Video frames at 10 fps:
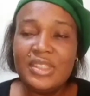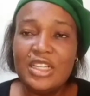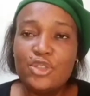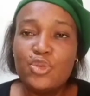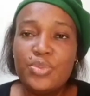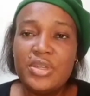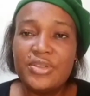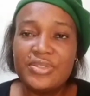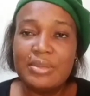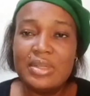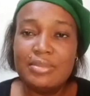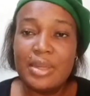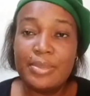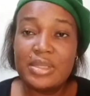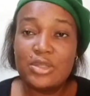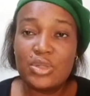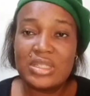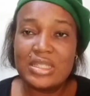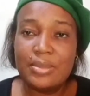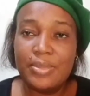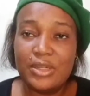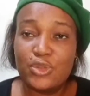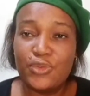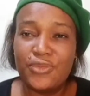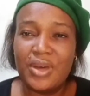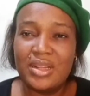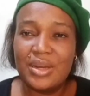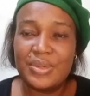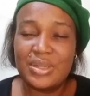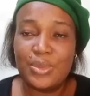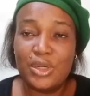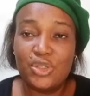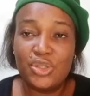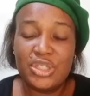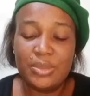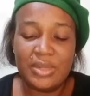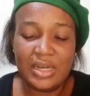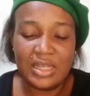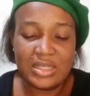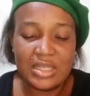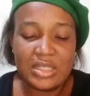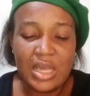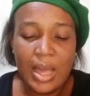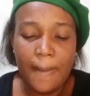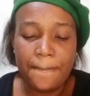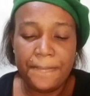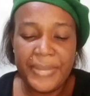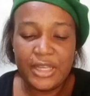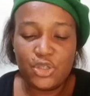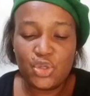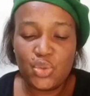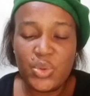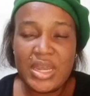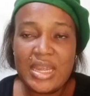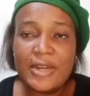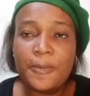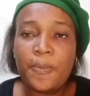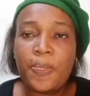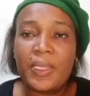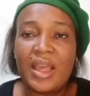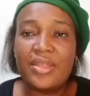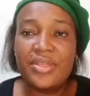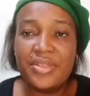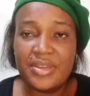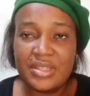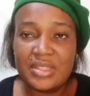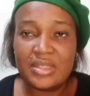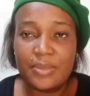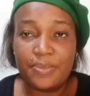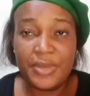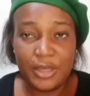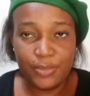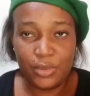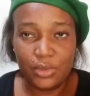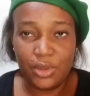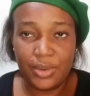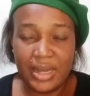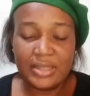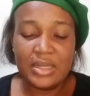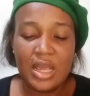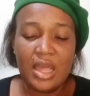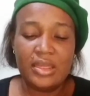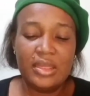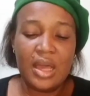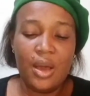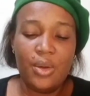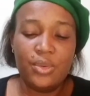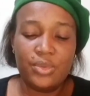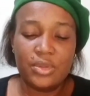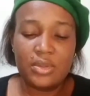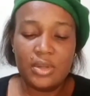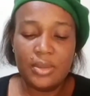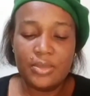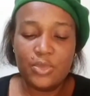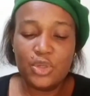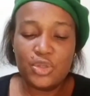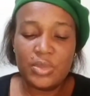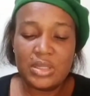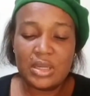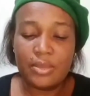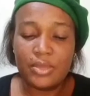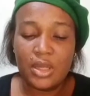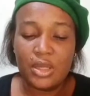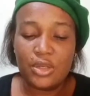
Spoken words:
it could be your family members, your siblings. So far there is a relationship that exists between these people. All right, now which means there